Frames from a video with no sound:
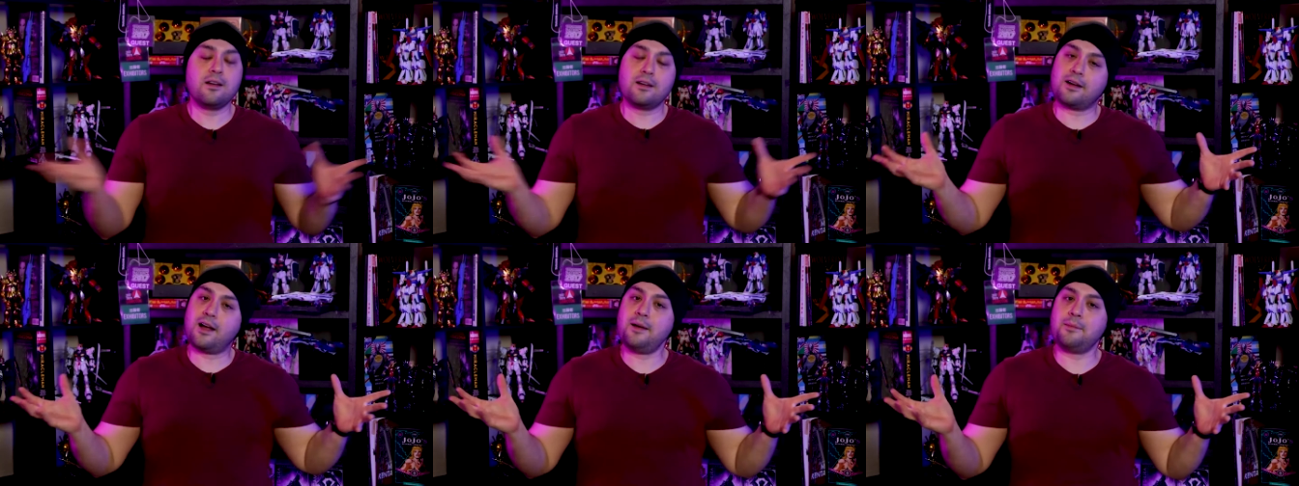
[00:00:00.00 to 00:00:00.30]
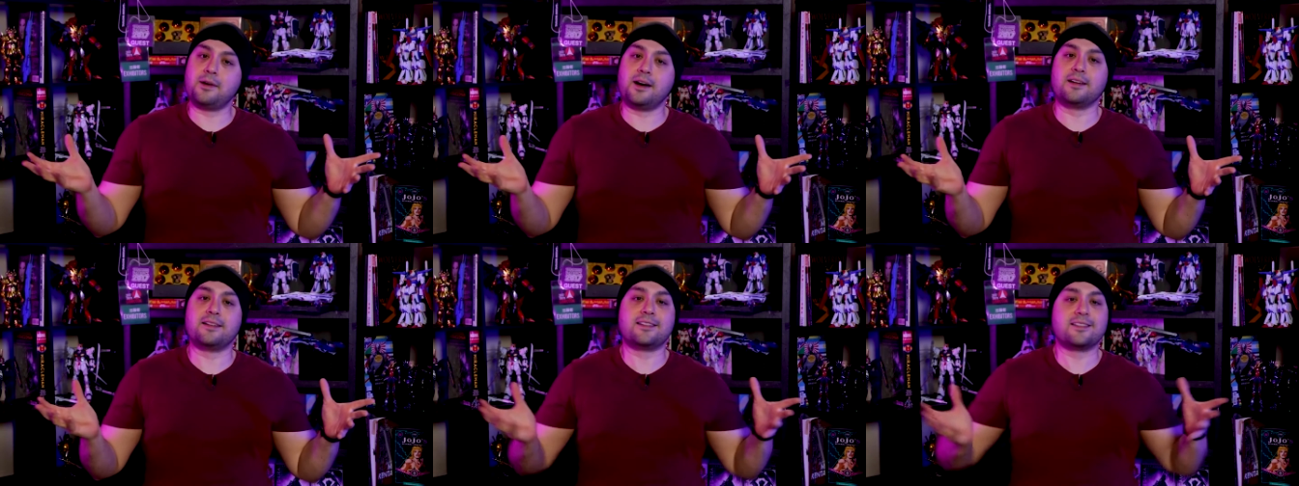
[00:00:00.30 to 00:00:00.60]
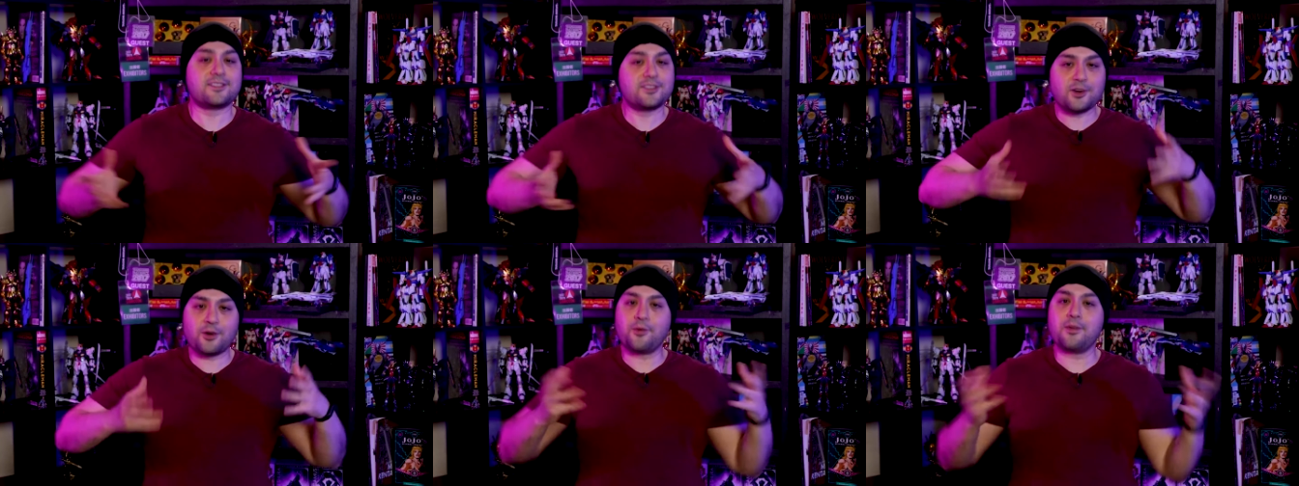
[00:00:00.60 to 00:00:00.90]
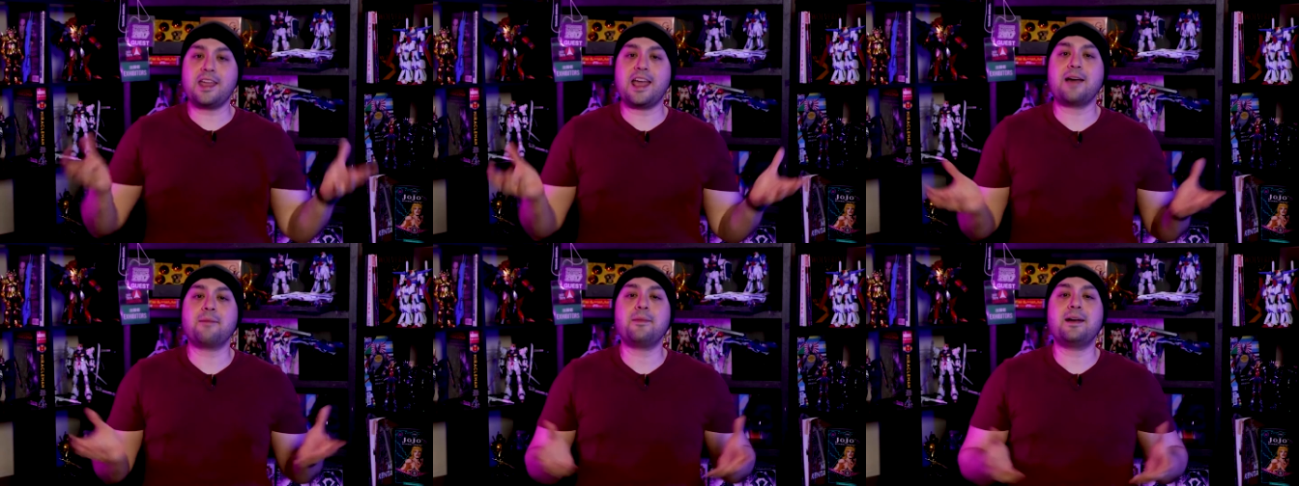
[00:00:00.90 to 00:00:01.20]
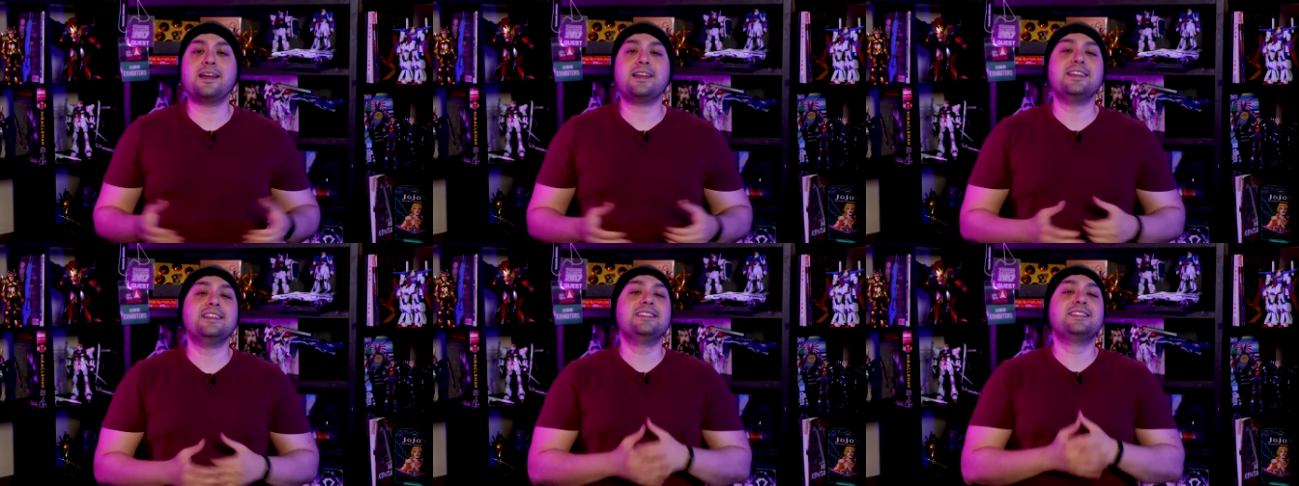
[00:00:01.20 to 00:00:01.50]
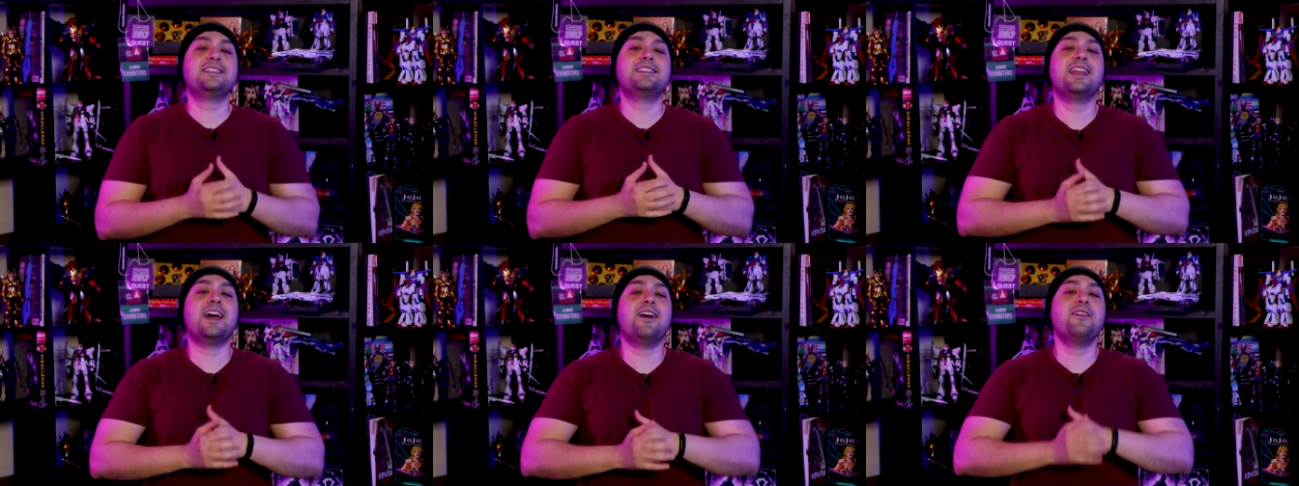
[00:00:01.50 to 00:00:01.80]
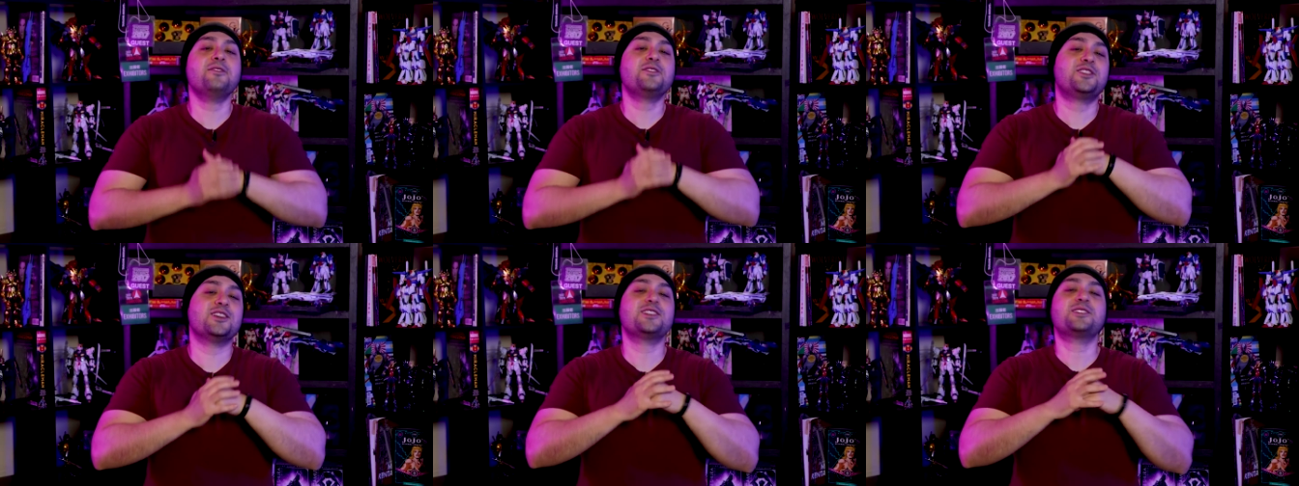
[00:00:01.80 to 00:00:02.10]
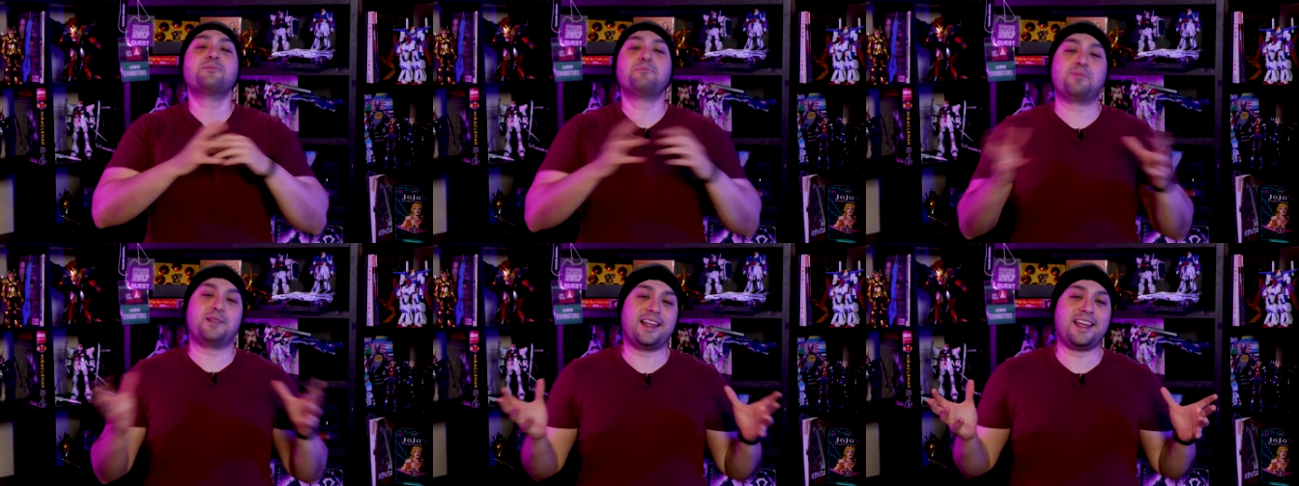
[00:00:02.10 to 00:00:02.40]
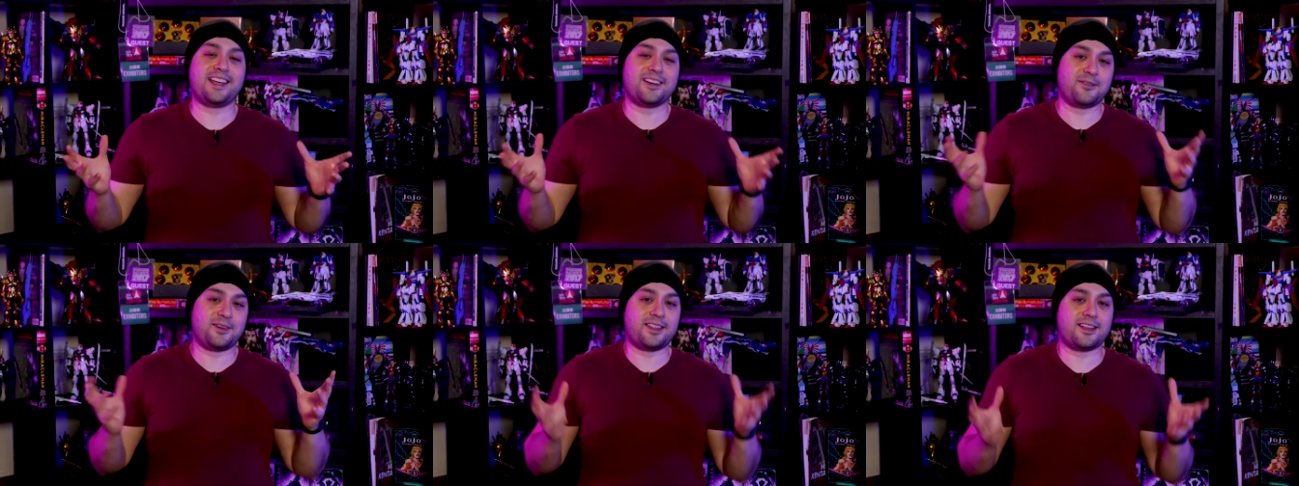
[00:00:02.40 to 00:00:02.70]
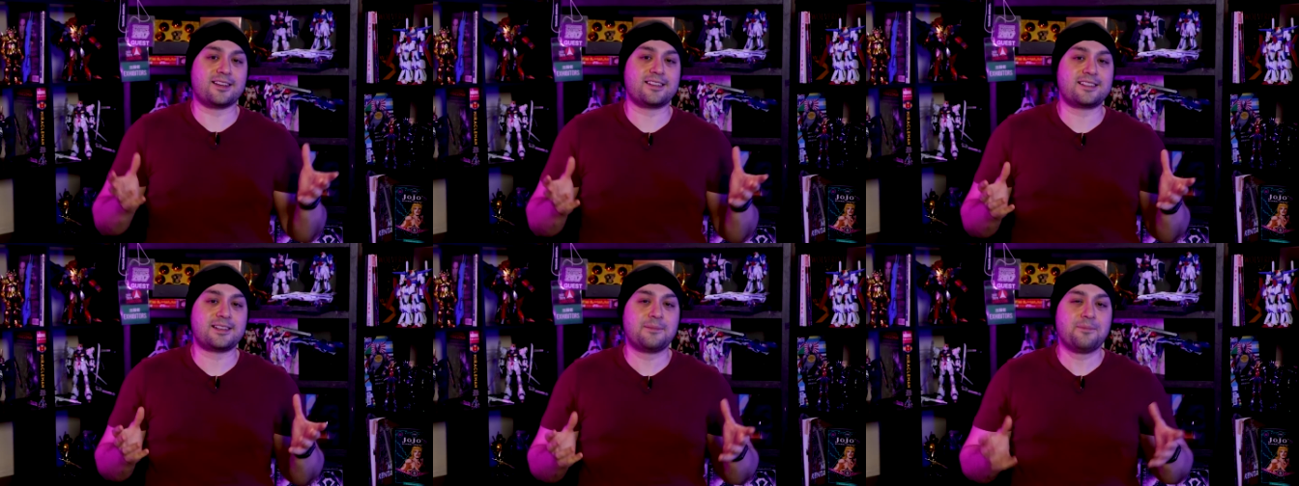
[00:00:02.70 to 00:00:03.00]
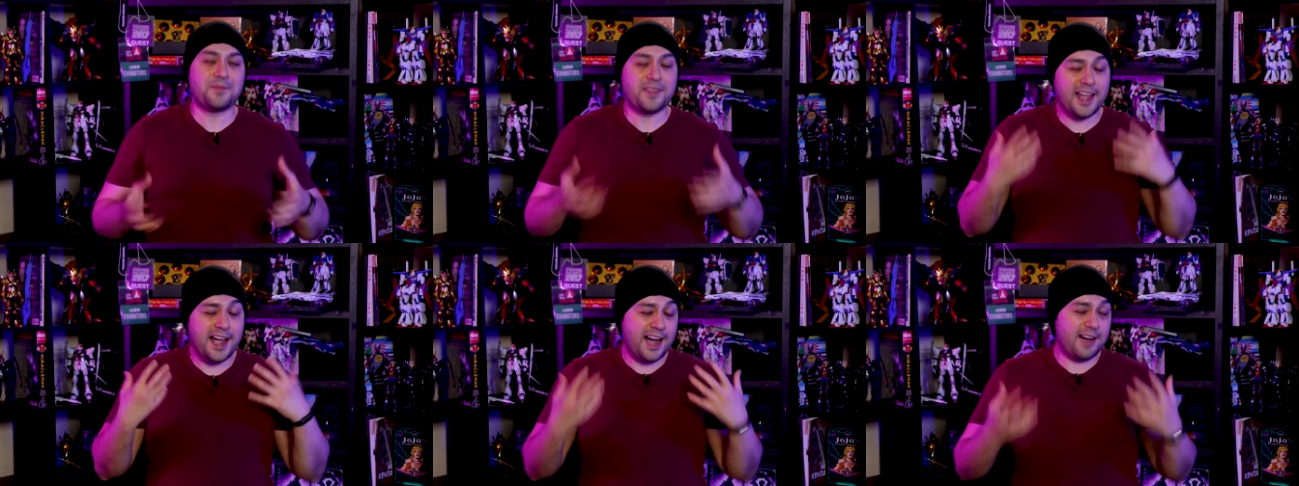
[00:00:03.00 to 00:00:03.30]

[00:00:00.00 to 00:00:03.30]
Come on, Toriyama is now just playing with us.